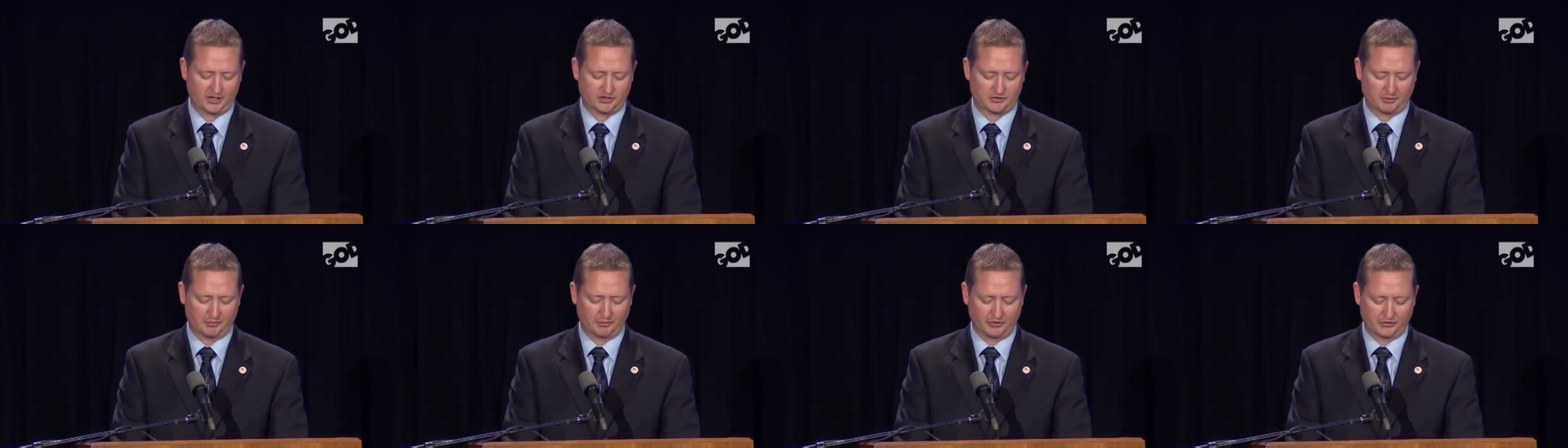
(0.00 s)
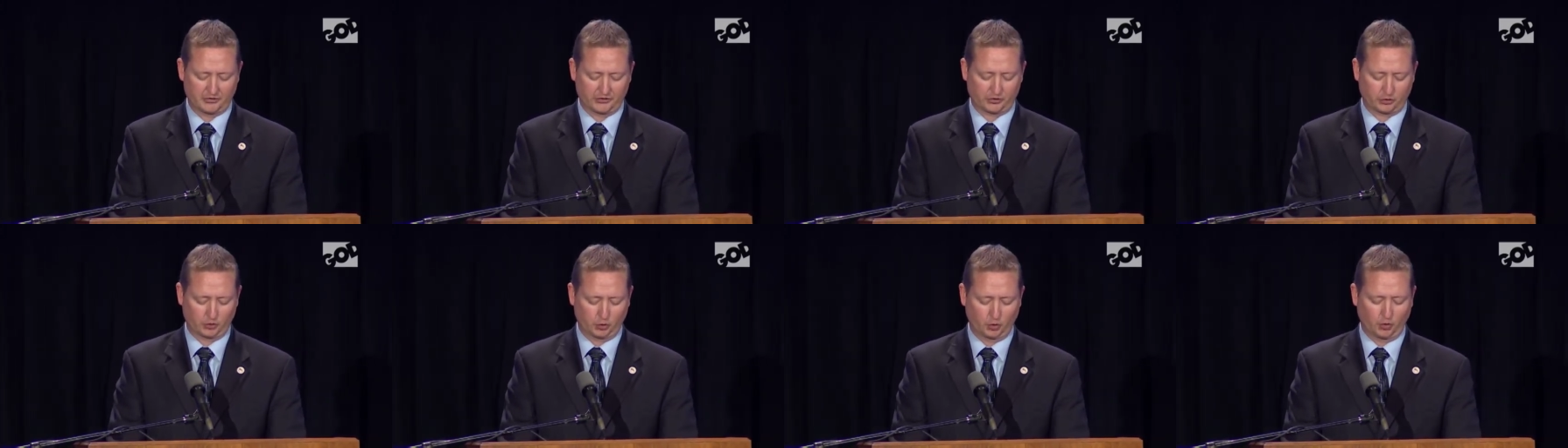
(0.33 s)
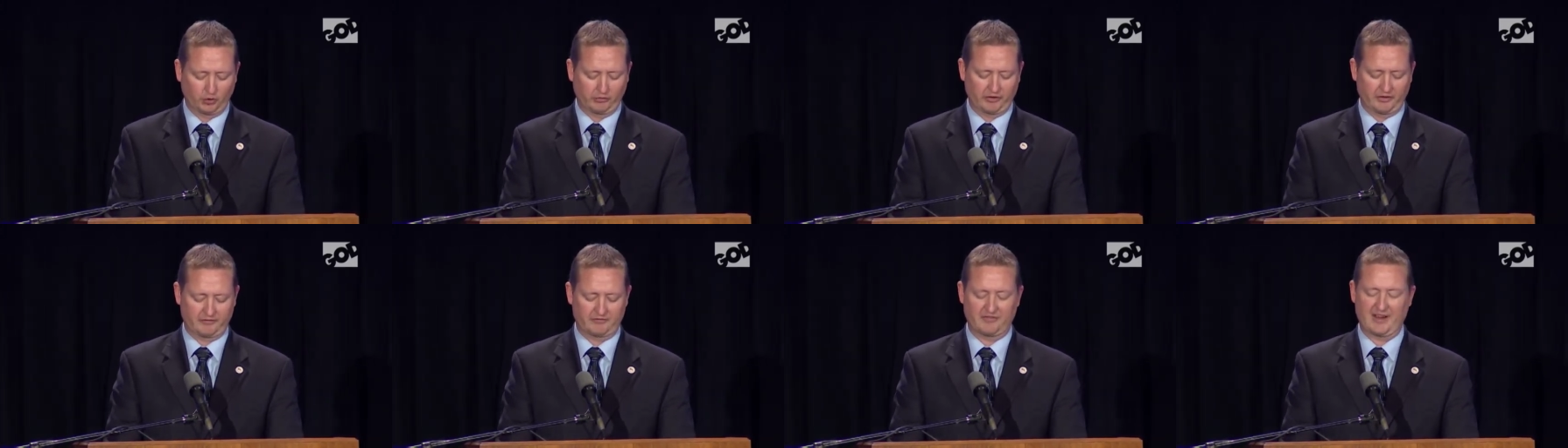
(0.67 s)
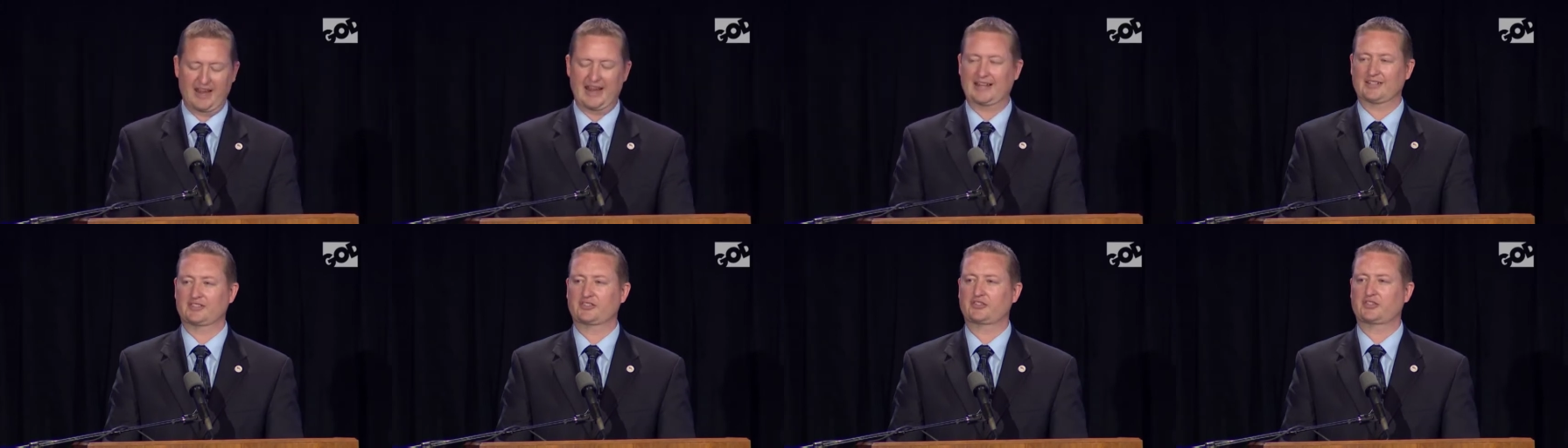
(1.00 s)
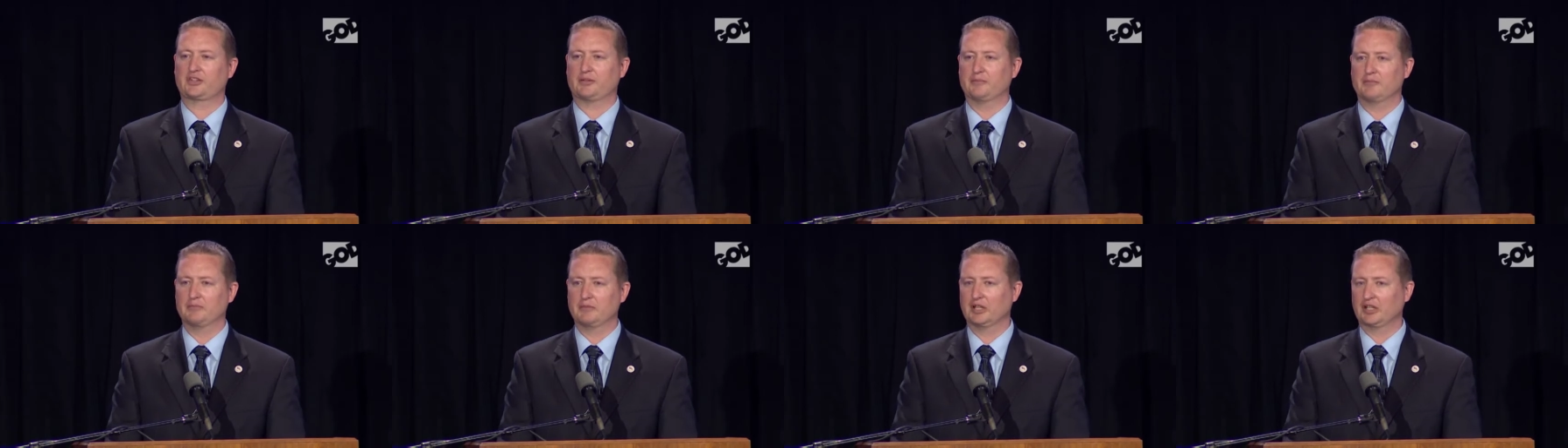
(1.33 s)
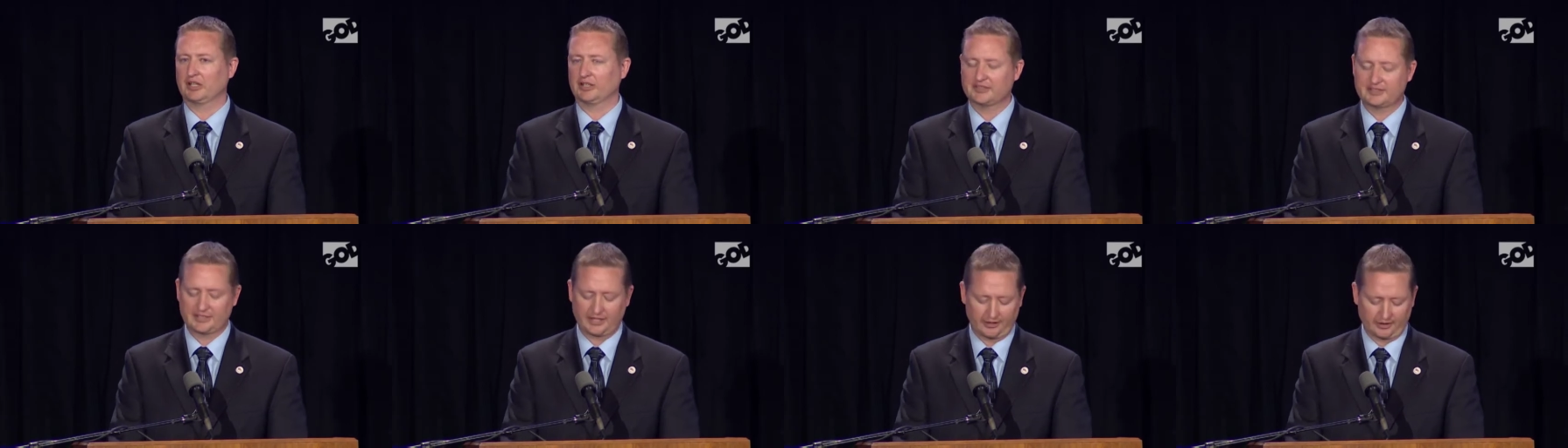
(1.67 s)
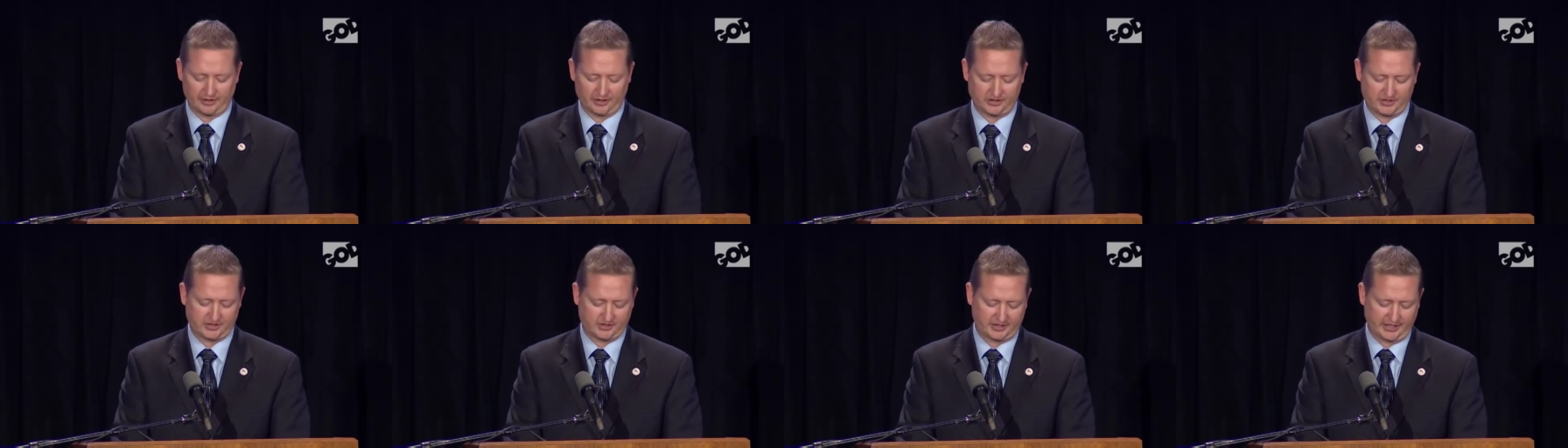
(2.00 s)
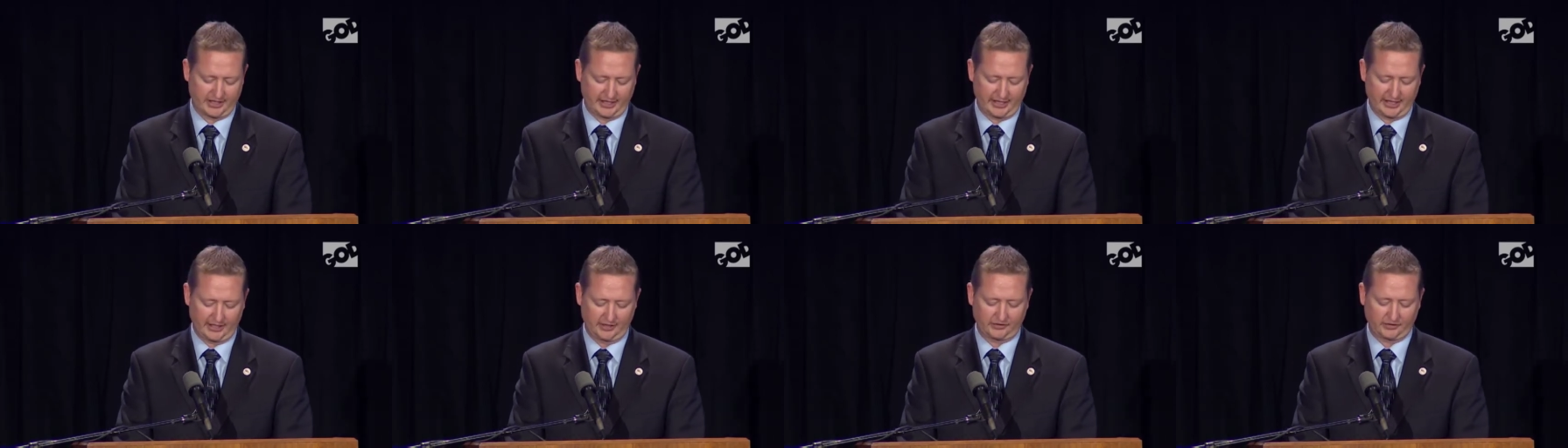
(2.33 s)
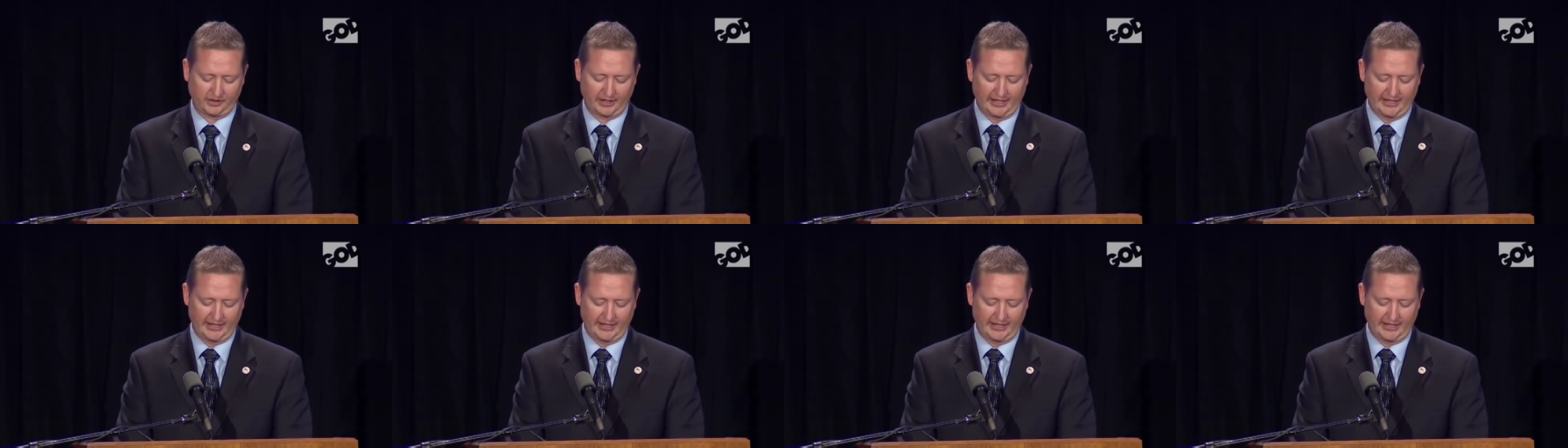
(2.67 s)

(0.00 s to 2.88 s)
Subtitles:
from the School of Advanced Military Studies,